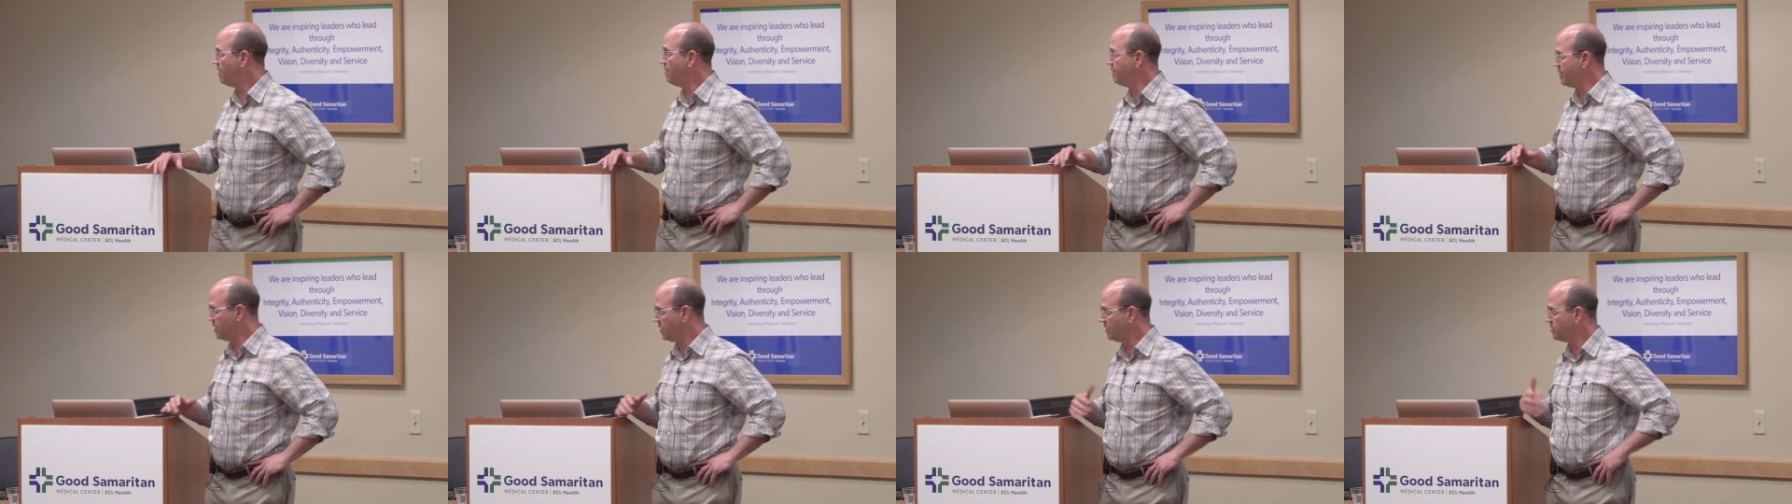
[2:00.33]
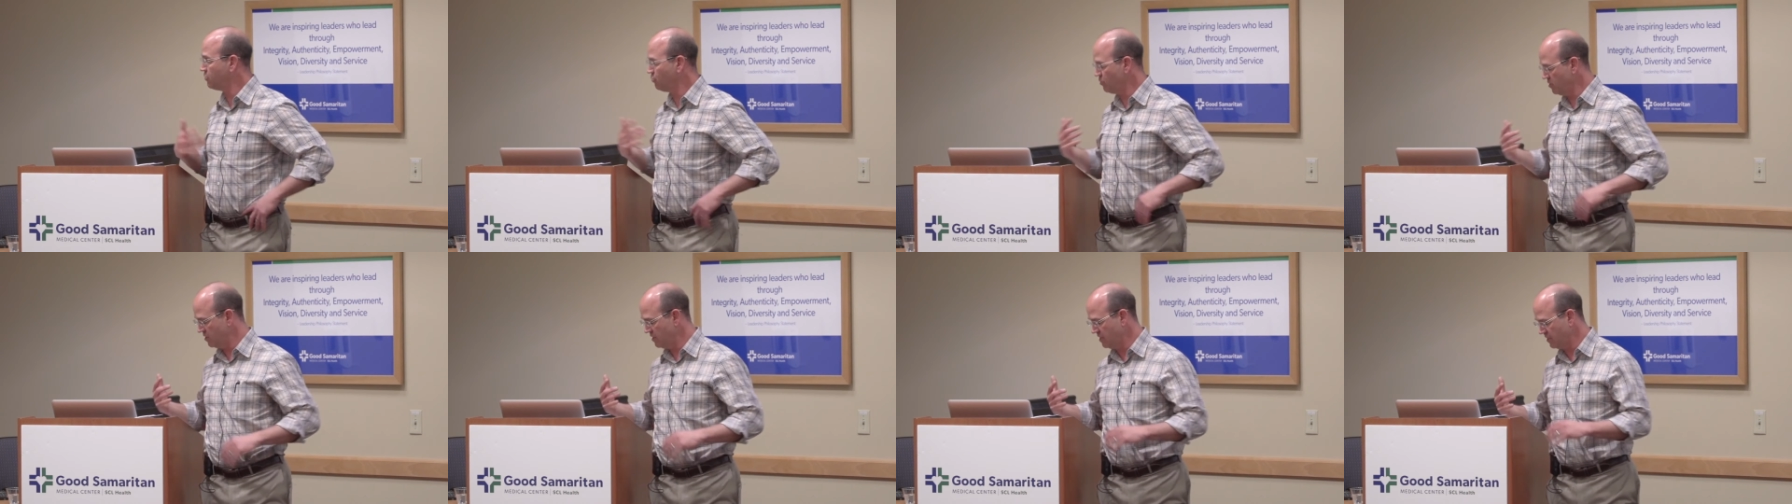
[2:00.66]
now. I mean,
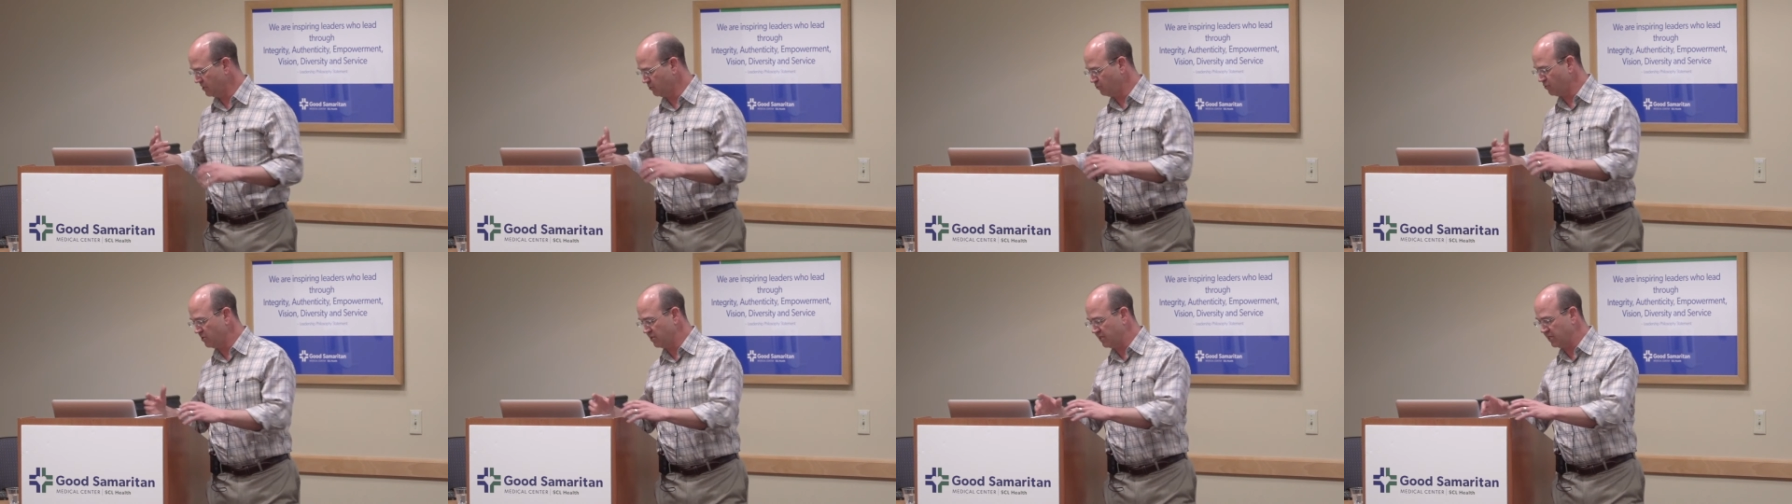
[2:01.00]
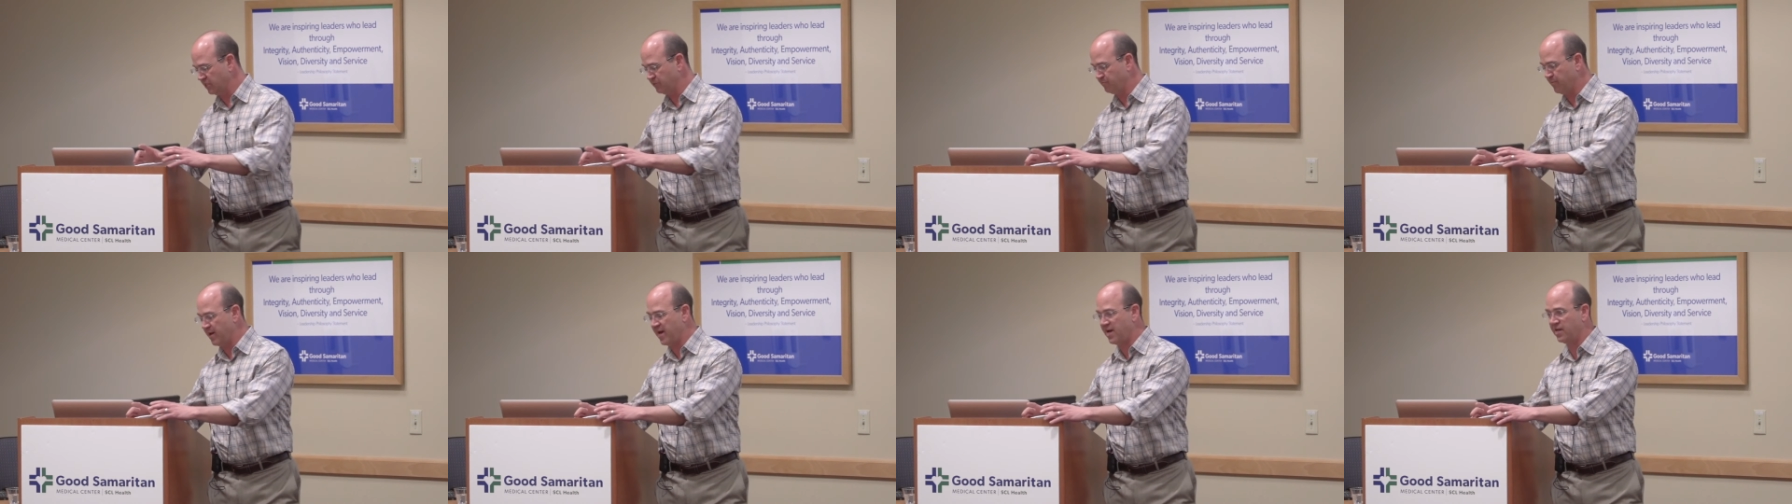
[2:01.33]
it's, re it's
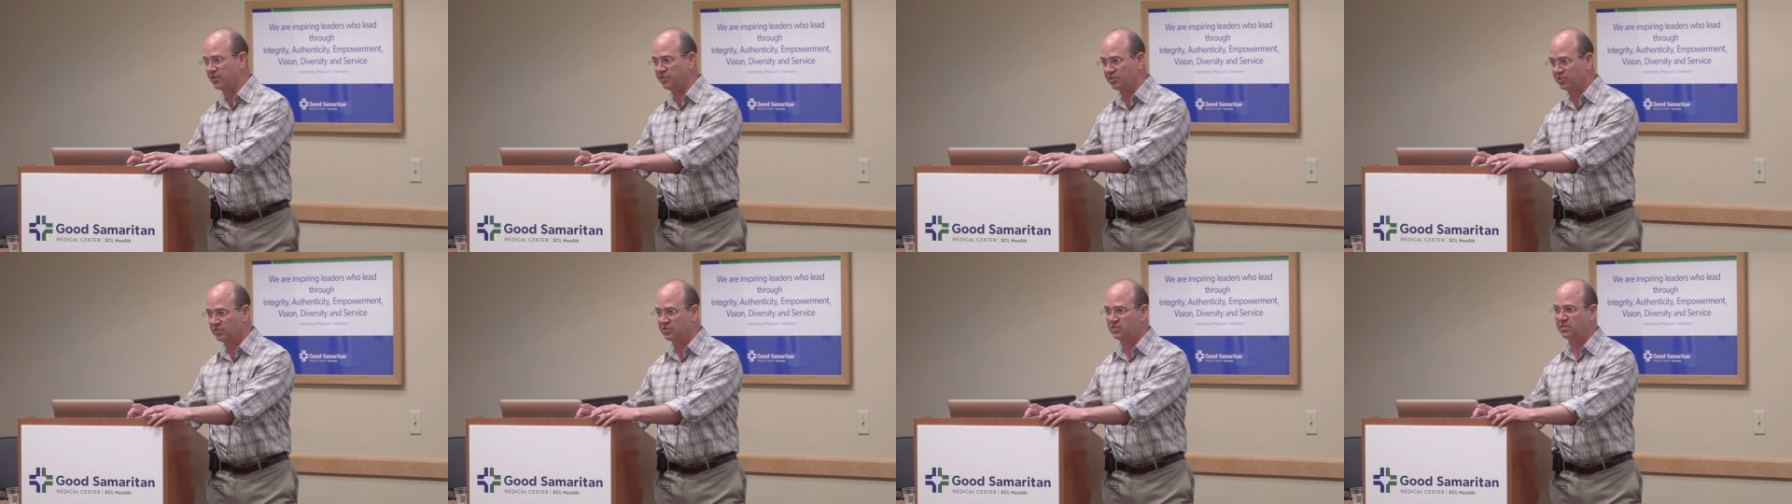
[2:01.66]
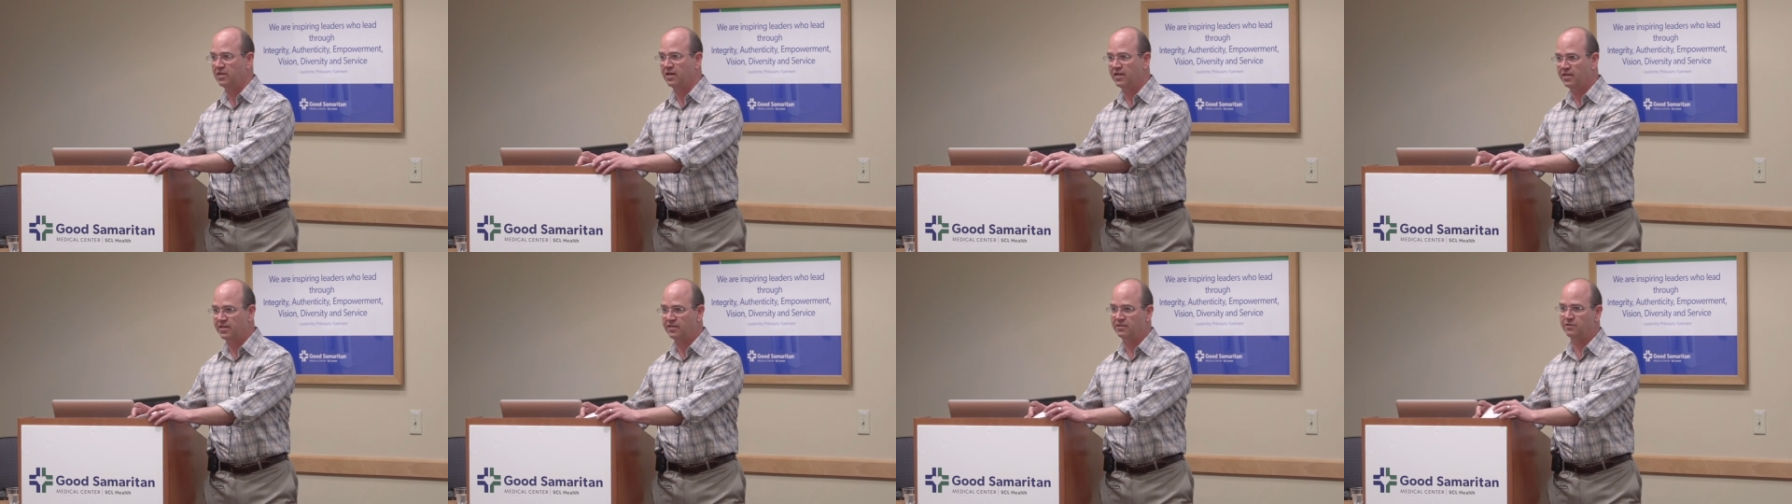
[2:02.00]
really his passion
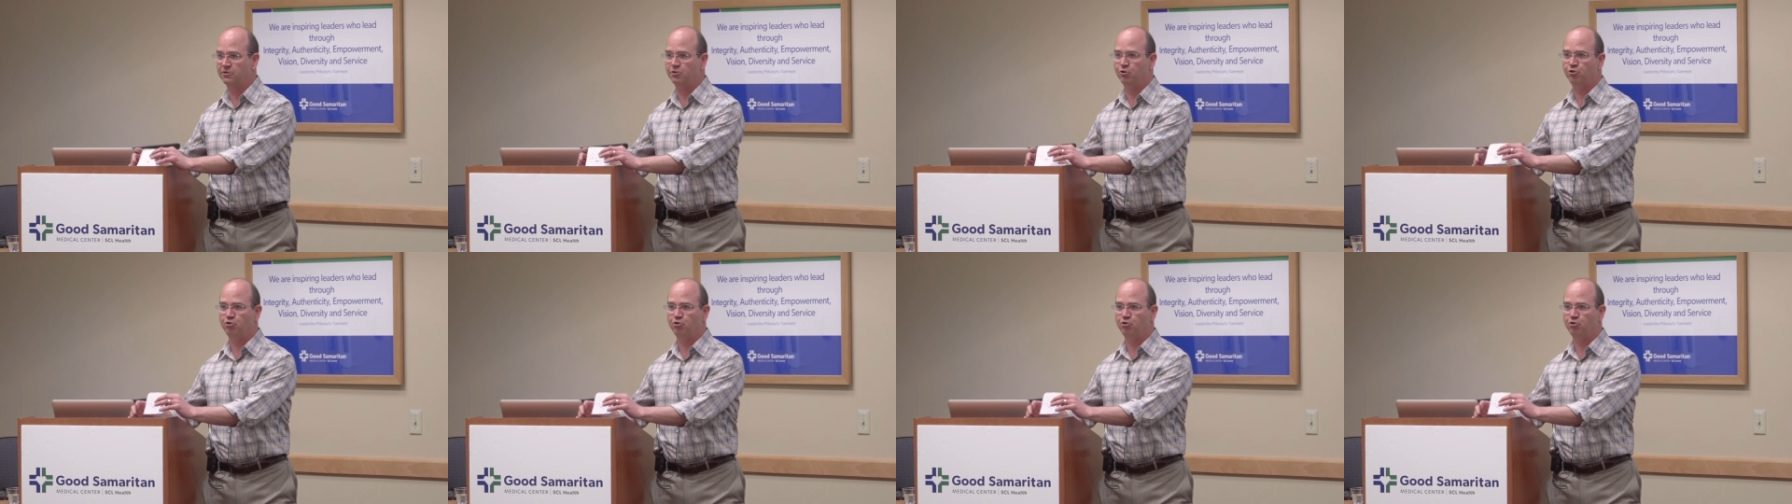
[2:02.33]
studying